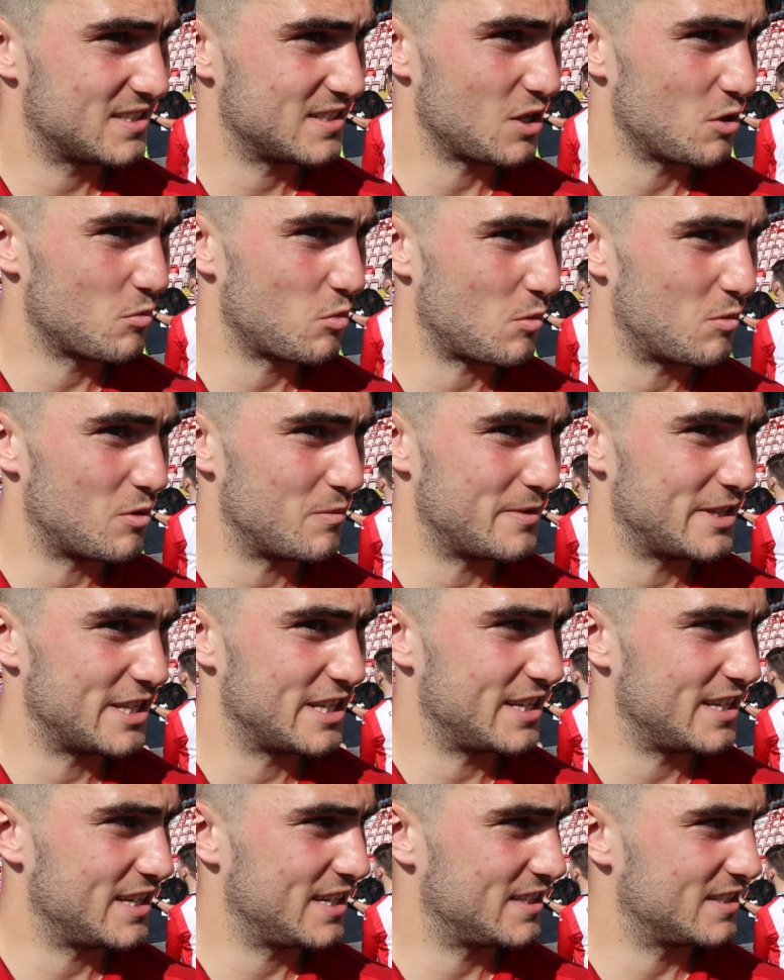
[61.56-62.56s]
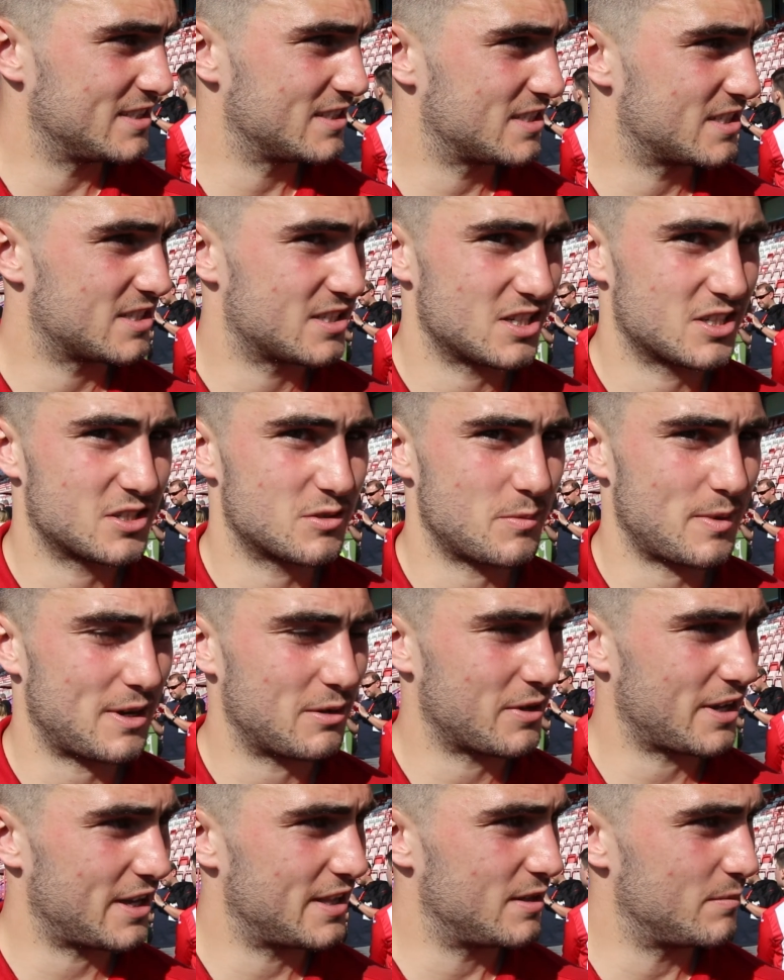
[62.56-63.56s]
no problem in the knee, and just
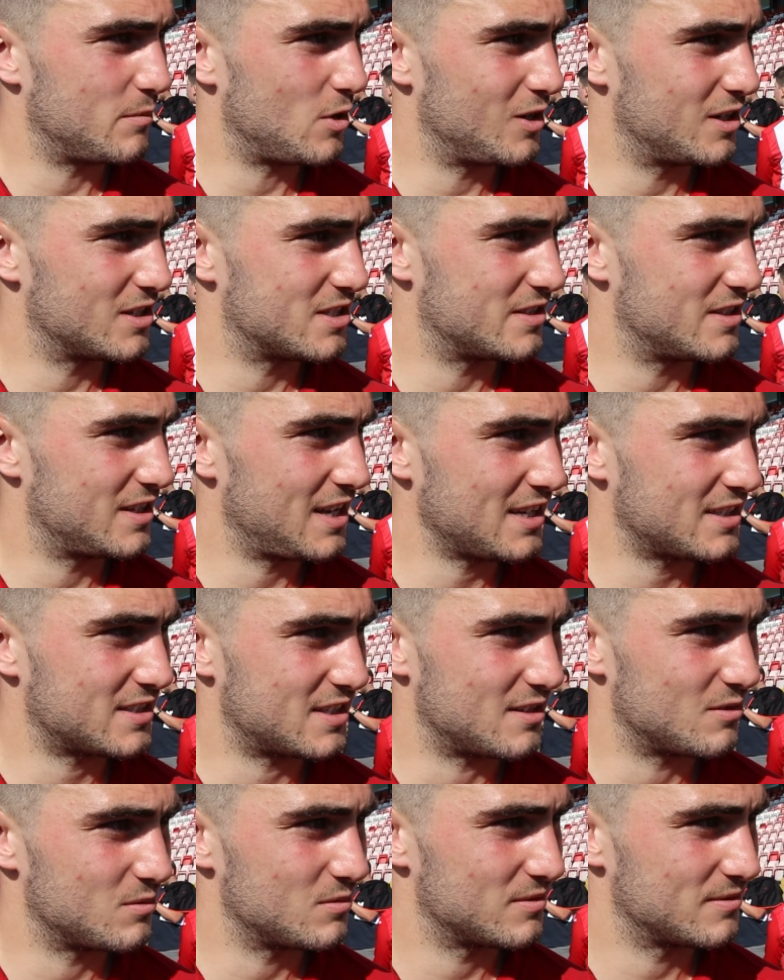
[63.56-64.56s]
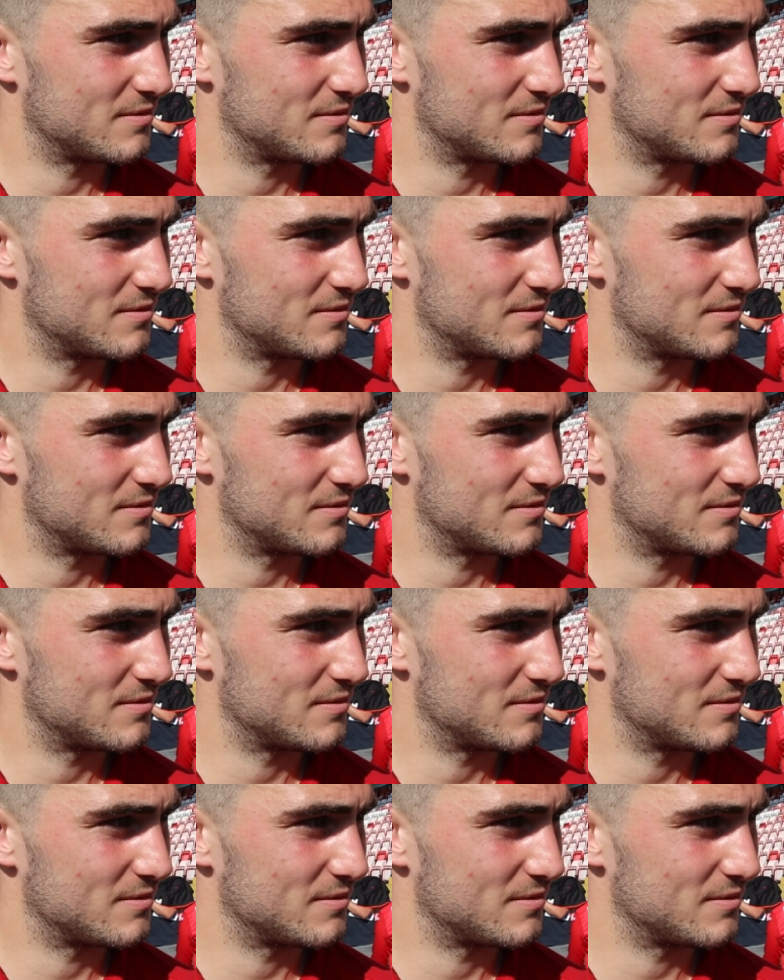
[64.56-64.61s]
about getting the mileage in the legs now.